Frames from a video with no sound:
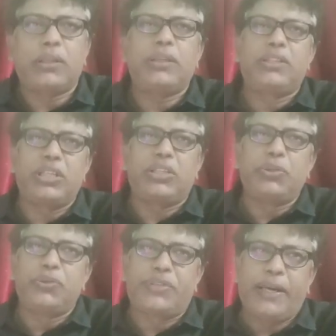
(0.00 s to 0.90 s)
it's a
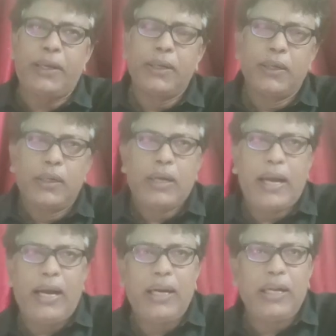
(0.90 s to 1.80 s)
Tuesday,
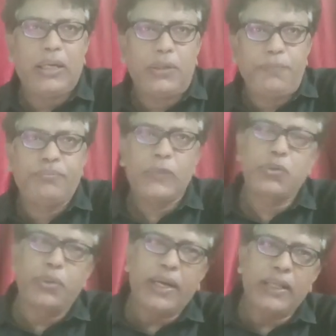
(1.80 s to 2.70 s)
and
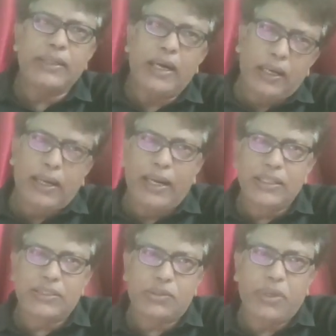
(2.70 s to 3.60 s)
today's
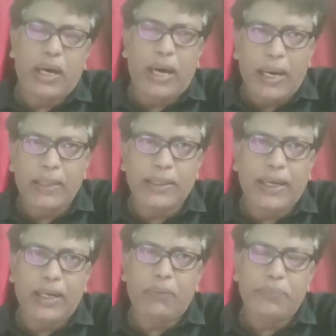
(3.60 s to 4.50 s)
headlines are
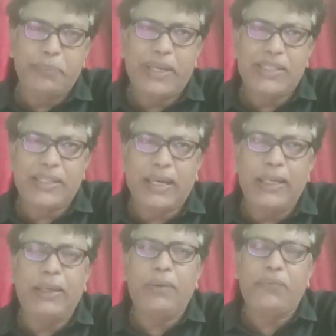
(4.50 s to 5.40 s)
there.
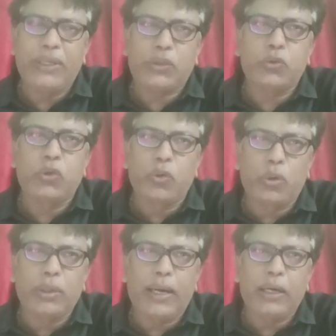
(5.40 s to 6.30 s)
Basically, we should
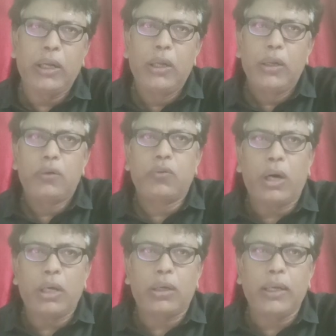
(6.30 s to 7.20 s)
know that
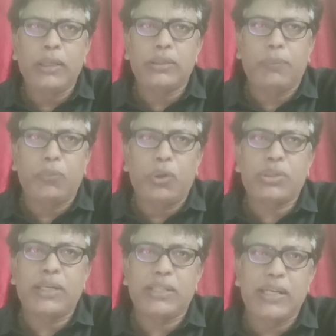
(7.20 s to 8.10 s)
what is the
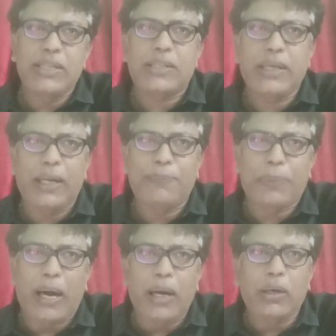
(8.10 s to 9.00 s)
most essential
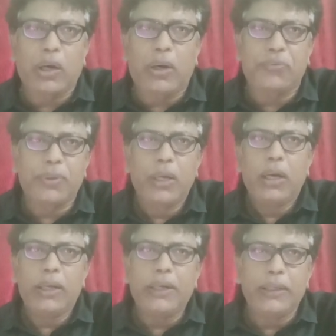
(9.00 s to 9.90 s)
part of
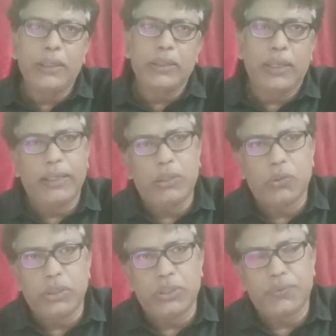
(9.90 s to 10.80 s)
reading the
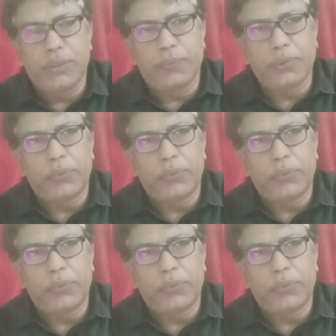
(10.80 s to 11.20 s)
Hindu newspaper.